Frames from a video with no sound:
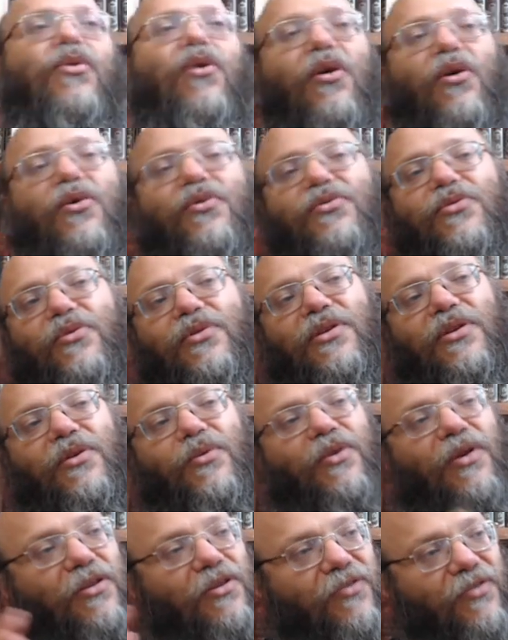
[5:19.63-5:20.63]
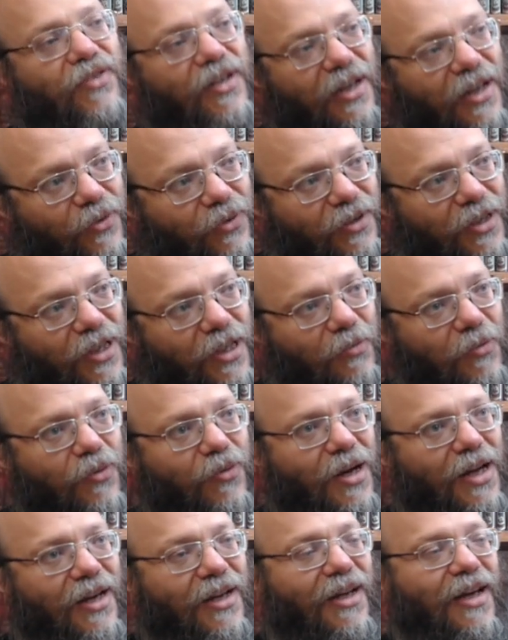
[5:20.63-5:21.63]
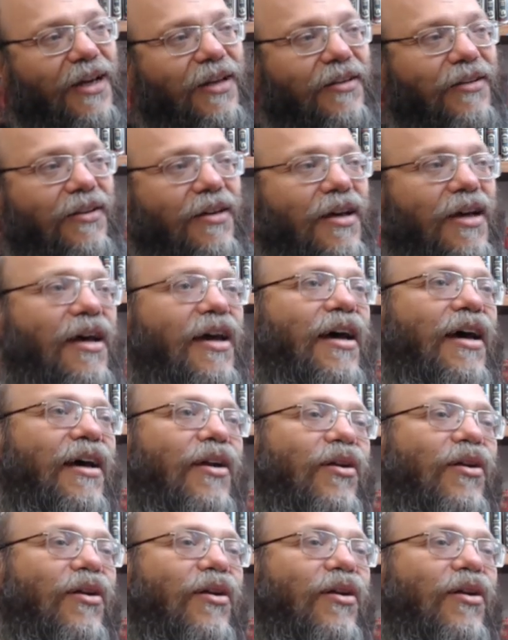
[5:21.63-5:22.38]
also the world of the Nekudim in one hand, and